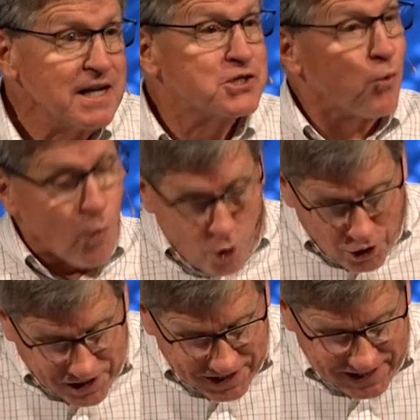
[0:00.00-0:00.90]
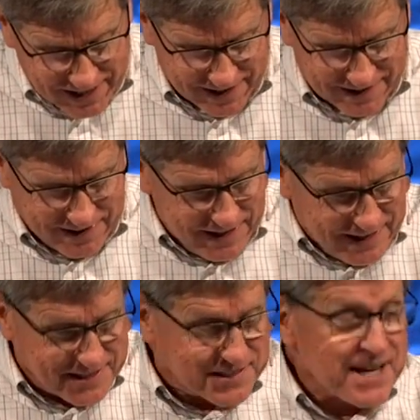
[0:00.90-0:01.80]
to work again,
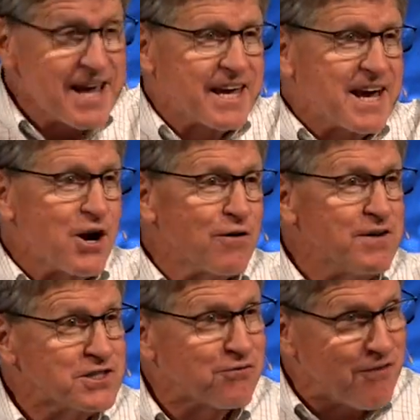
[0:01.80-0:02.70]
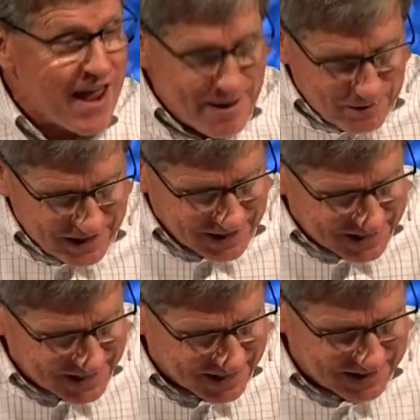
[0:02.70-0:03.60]
to take care of his family
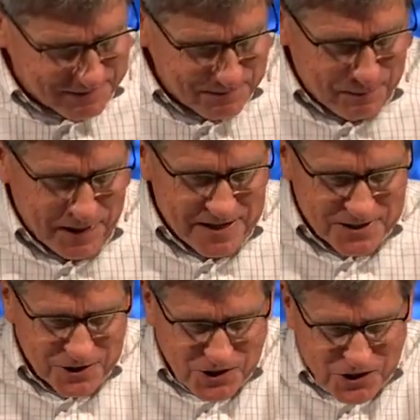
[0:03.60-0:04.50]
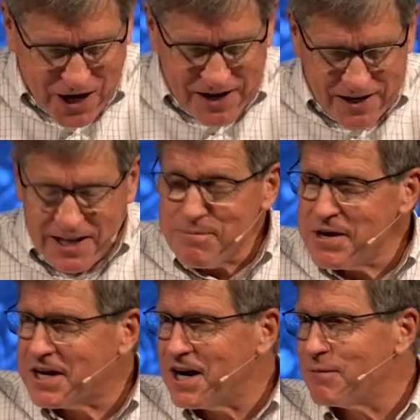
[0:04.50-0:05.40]
again, to suddenly
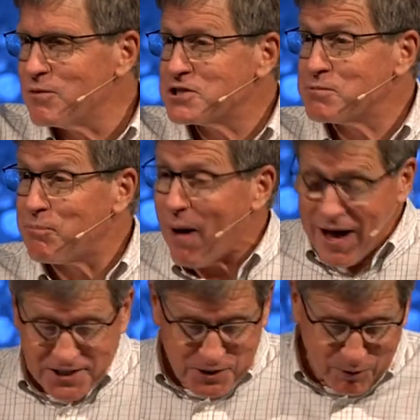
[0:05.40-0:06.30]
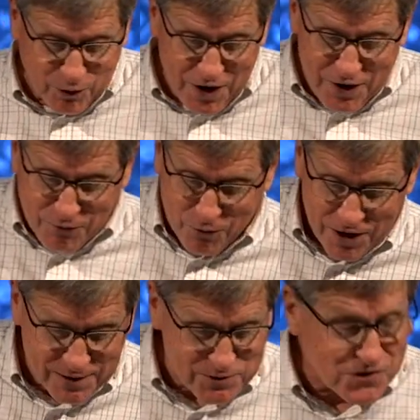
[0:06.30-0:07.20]
become responsible for
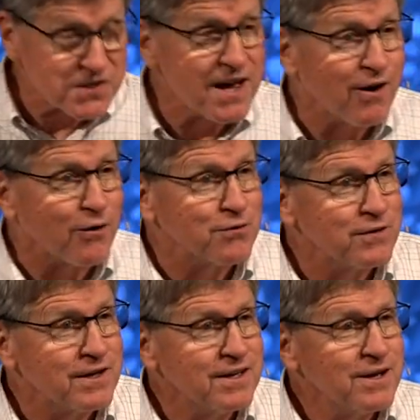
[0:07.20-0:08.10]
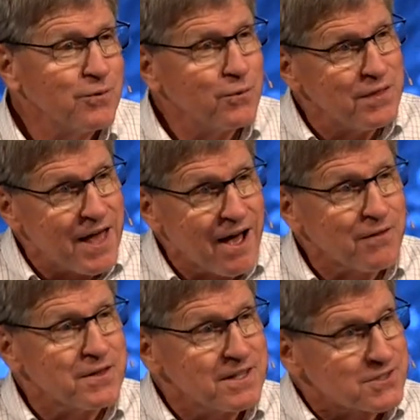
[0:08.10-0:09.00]
himself
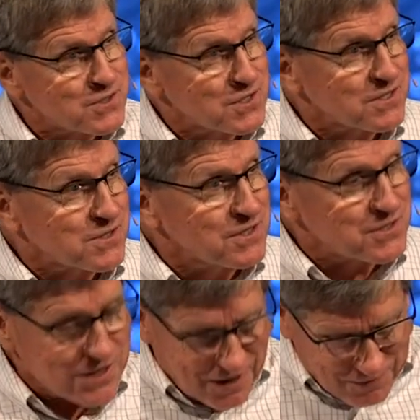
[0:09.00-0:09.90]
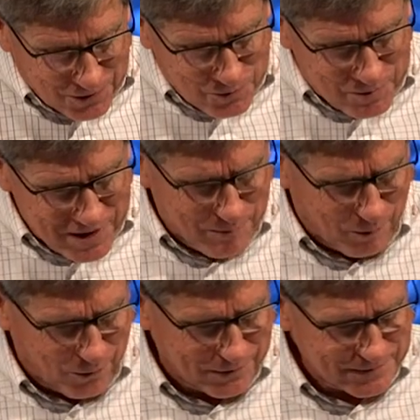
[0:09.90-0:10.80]
without the assistance of other
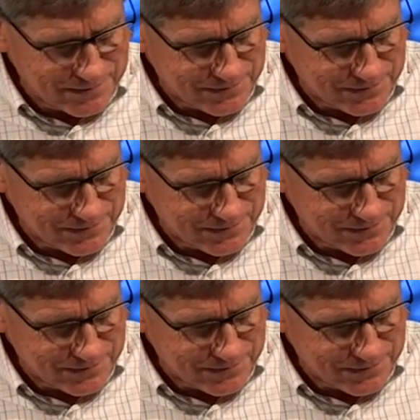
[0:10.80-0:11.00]
people?